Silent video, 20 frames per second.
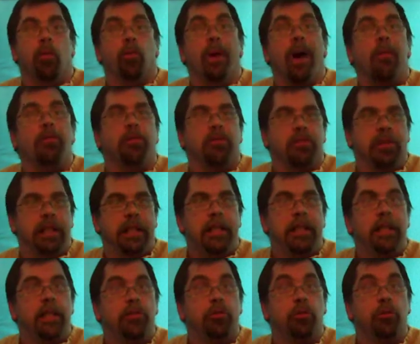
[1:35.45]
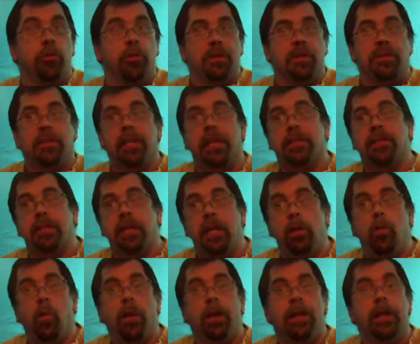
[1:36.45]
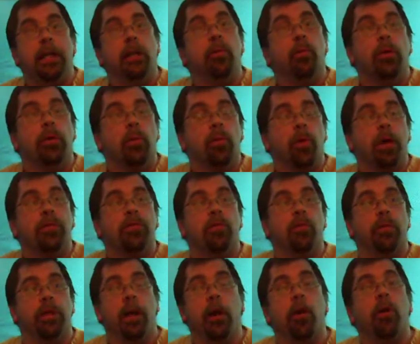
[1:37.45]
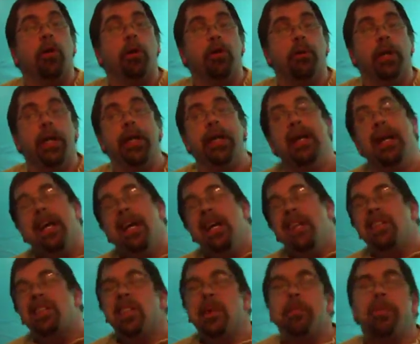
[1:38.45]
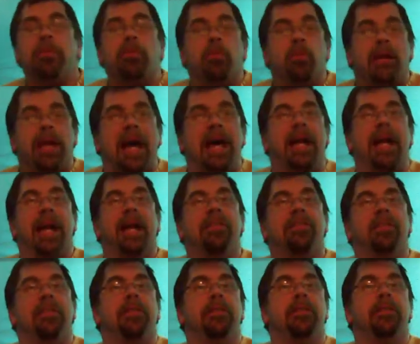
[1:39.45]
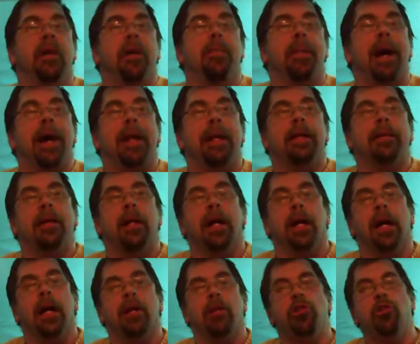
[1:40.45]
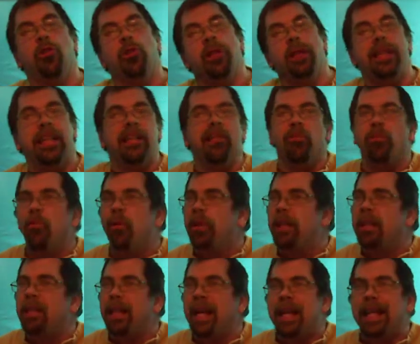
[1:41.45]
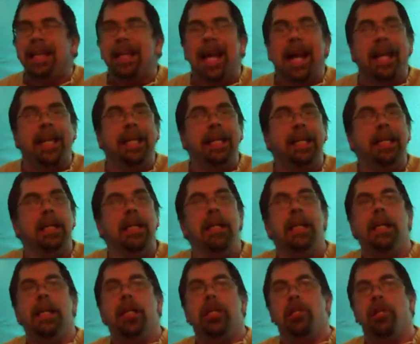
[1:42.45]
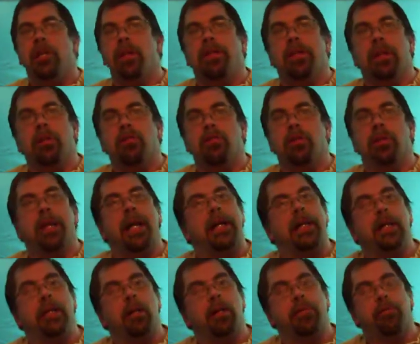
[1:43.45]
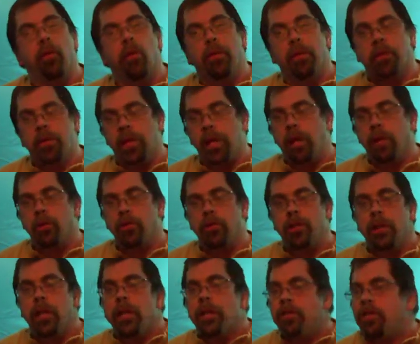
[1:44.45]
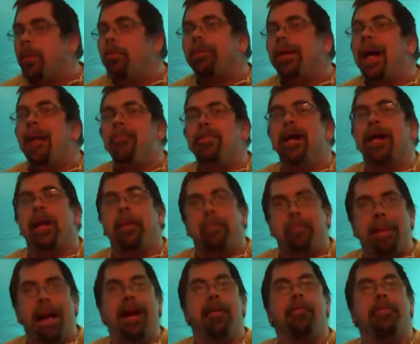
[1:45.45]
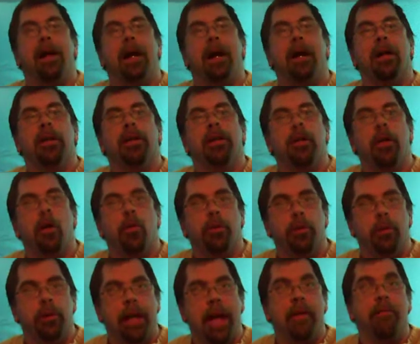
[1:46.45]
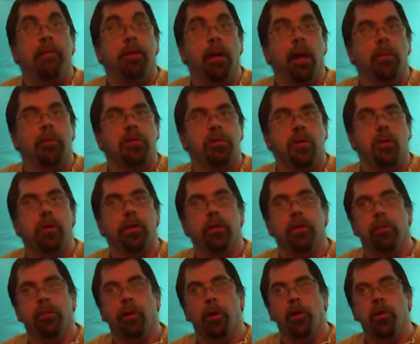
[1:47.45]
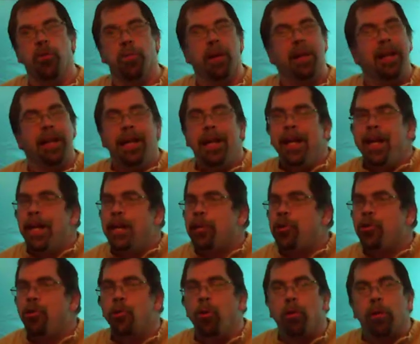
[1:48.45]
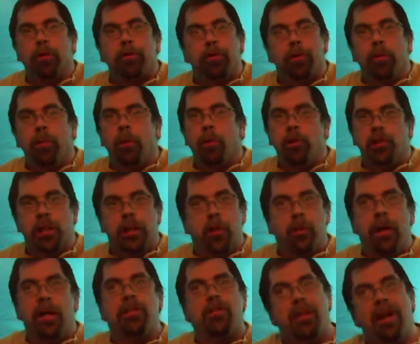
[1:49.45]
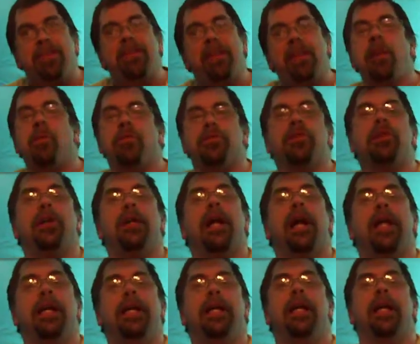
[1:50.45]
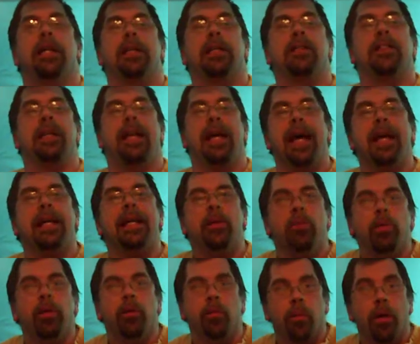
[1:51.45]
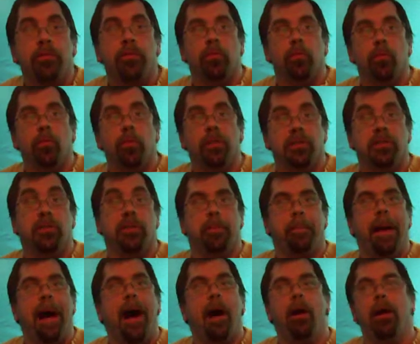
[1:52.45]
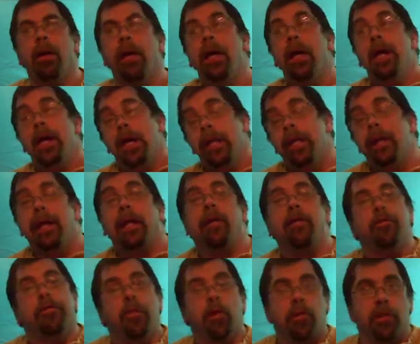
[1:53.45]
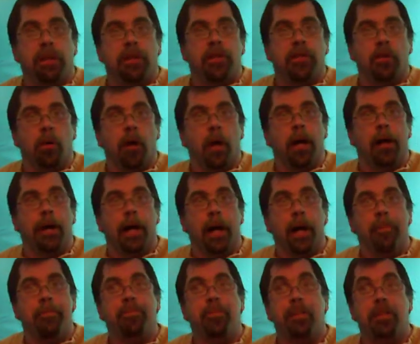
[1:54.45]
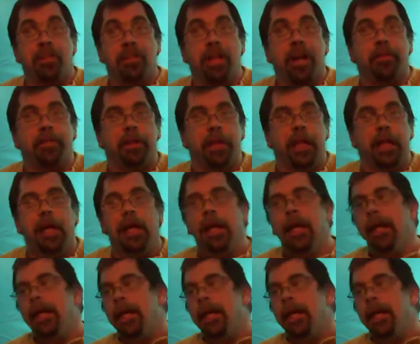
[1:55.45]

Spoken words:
Ralph was leading his crew of 6, and he wanted to get rid of Russell, and they all agreed. Some of them were kind of hesitant about it. Julie didn't really like the idea. She didn't think it was a good idea to throw the challenge. Sometimes that can backfire, when you have the numbers going into the merge, but it's too early for a merge anyway, so I think that was a good idea, because they got to get rid of Russell, which is the power, and then they can focus on Stephanie.